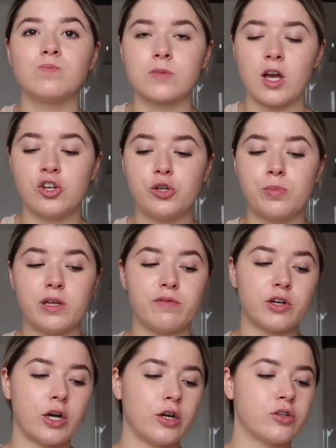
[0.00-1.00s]
I do believe
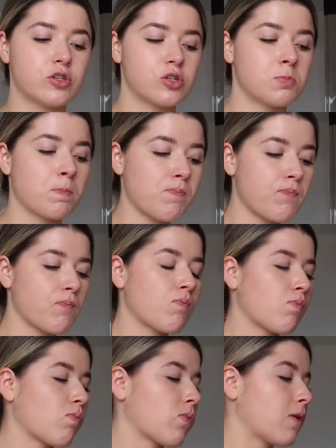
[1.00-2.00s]
in ghosts,
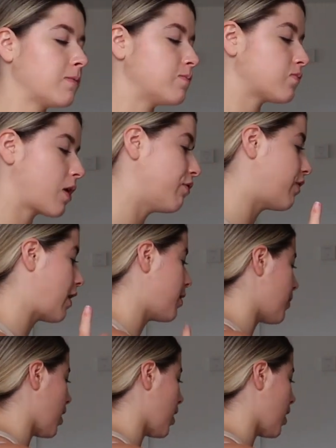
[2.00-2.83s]
very